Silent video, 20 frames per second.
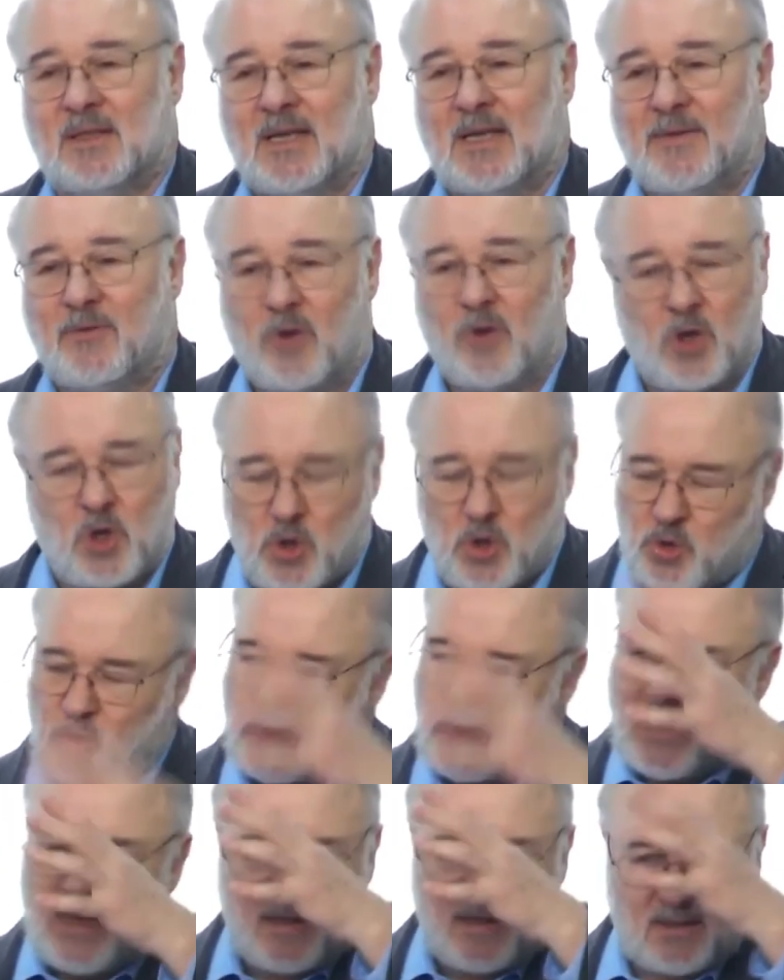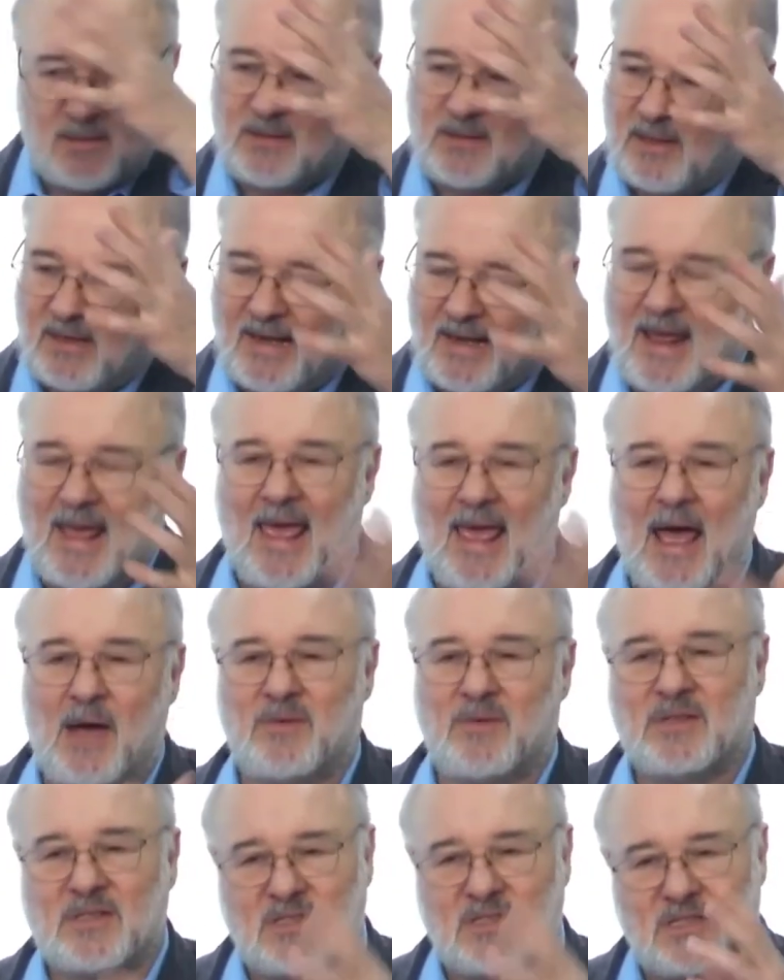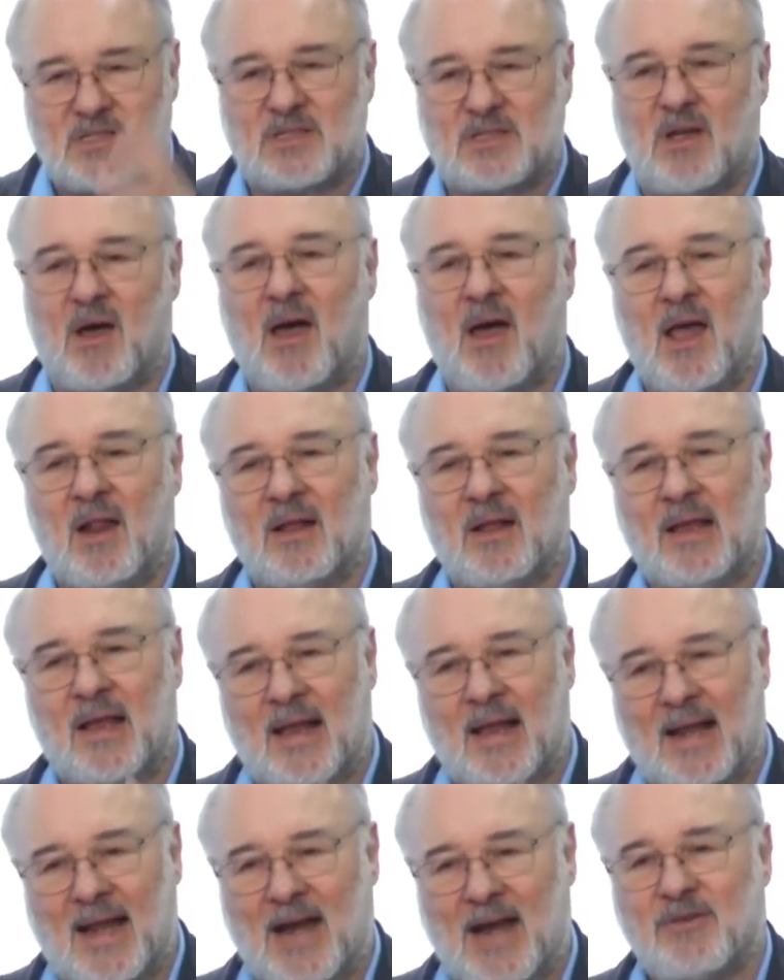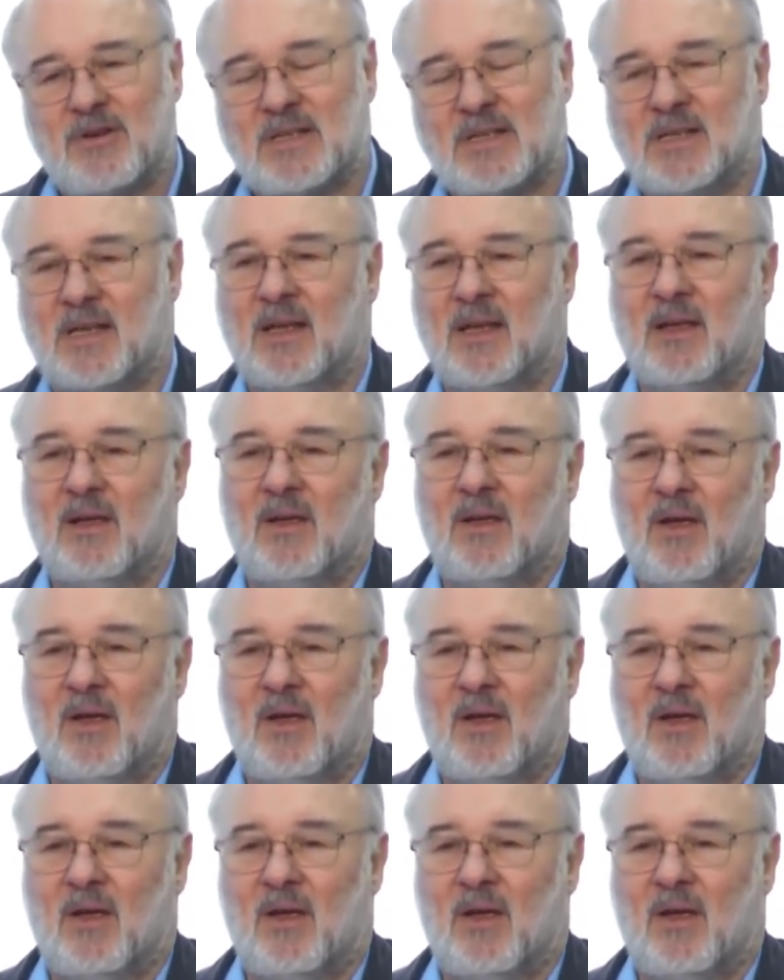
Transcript: If you've got a great layout and style and clarity